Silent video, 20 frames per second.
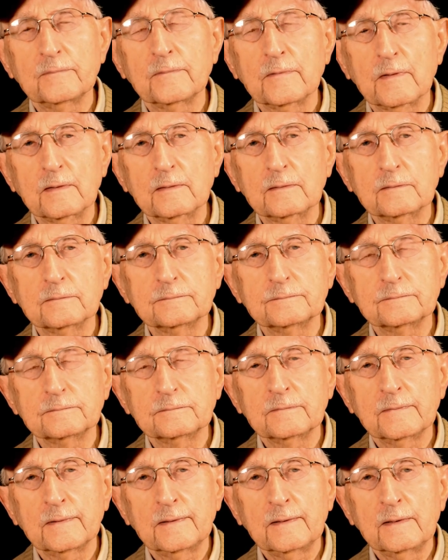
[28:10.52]
Okay.
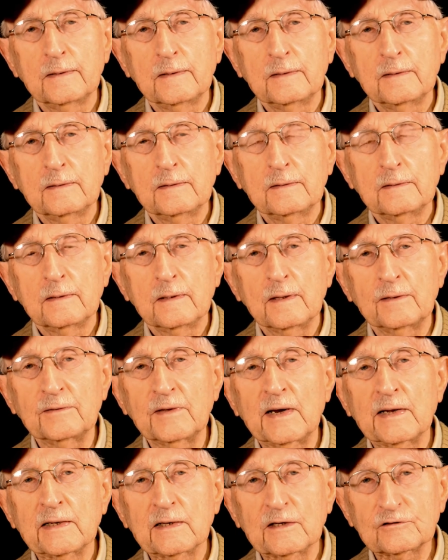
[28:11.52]
And
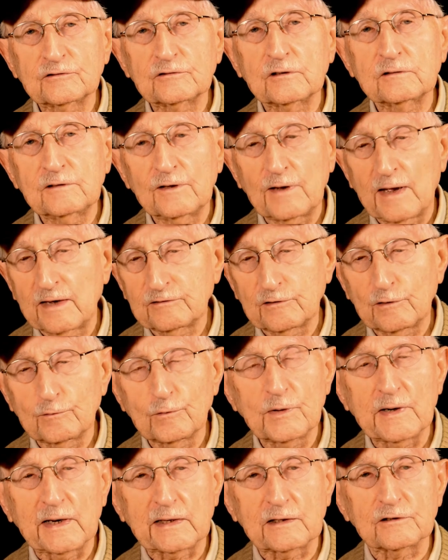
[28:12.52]
then I got a
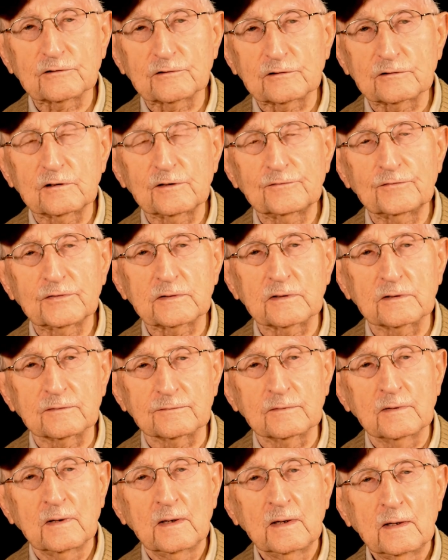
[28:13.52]
certificate of
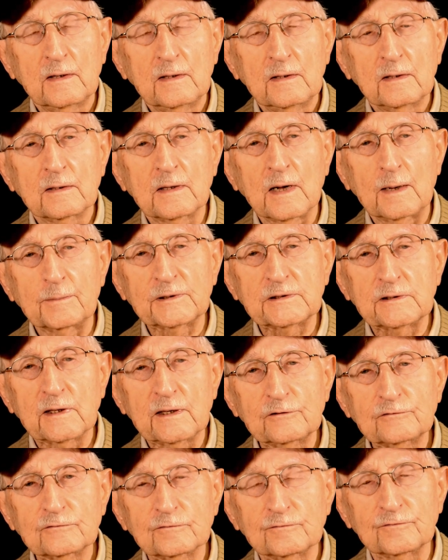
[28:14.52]

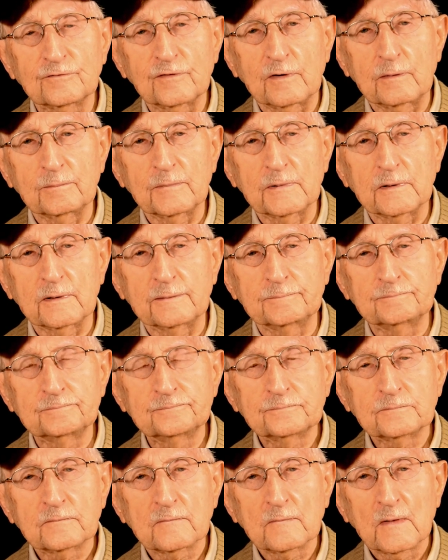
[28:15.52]
commendation from
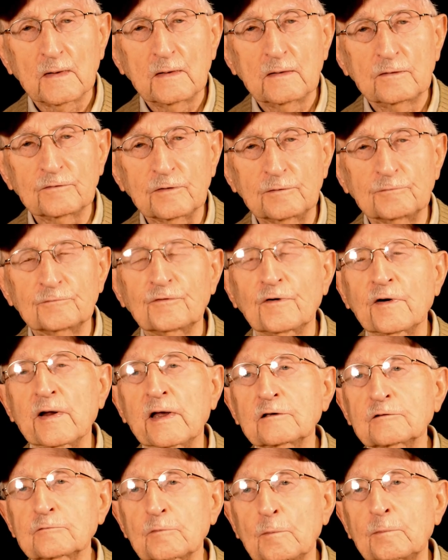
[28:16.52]

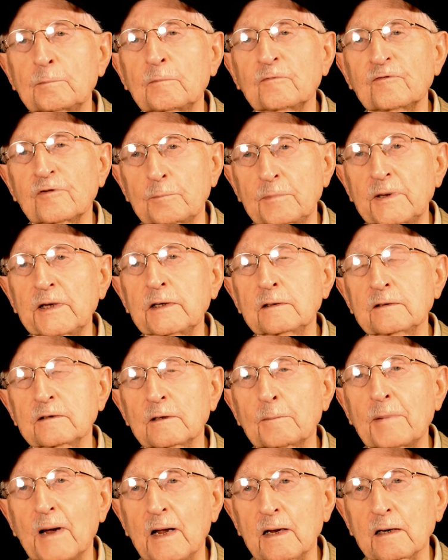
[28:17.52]
France for being in the
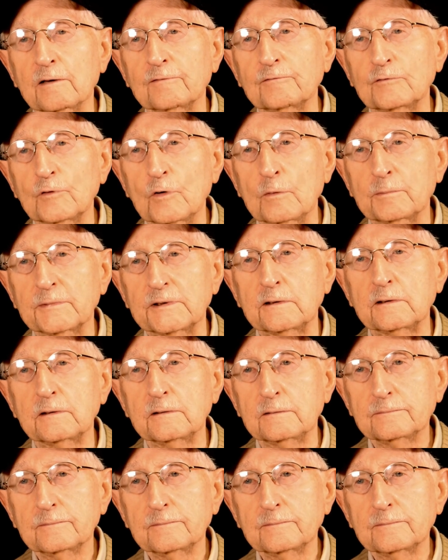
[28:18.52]
Battle of Normandy.